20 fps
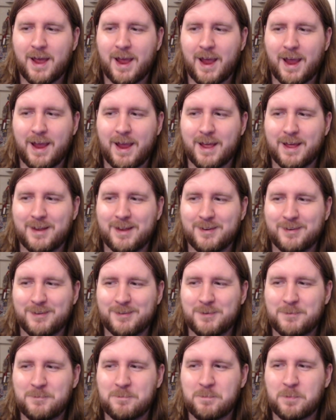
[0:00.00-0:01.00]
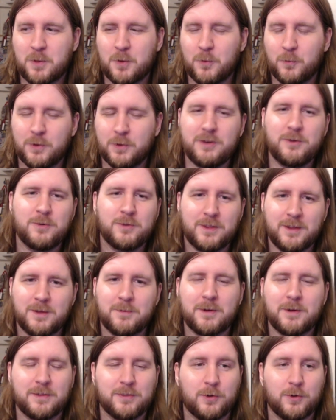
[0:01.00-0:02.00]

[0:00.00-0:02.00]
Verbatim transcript: And when you think about